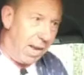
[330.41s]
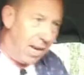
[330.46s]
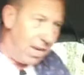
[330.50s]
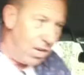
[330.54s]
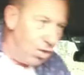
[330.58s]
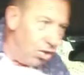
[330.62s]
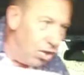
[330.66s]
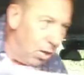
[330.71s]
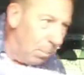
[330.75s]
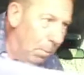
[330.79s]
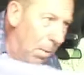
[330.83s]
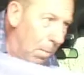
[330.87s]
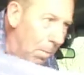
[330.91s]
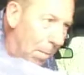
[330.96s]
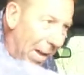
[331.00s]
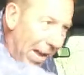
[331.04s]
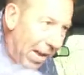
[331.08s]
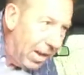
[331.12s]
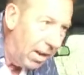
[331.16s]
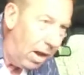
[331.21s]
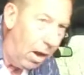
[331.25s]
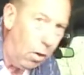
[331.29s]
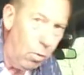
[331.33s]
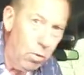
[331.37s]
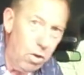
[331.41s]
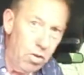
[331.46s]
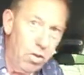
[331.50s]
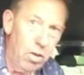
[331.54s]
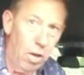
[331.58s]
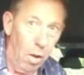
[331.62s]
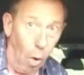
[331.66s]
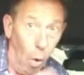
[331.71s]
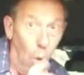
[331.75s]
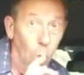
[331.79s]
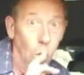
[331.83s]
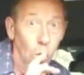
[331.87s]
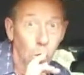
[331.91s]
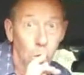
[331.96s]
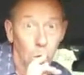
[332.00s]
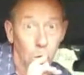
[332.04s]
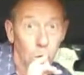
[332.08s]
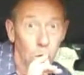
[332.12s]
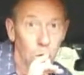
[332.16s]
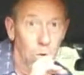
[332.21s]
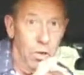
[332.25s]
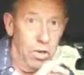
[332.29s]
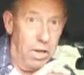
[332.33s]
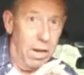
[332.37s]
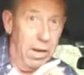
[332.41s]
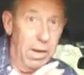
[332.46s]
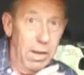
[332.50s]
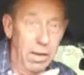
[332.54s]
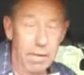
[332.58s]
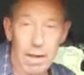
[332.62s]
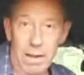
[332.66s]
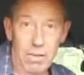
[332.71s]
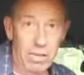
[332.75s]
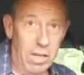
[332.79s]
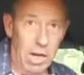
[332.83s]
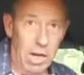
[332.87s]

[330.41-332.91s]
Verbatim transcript: any shopping bag holders. Oh dear, that's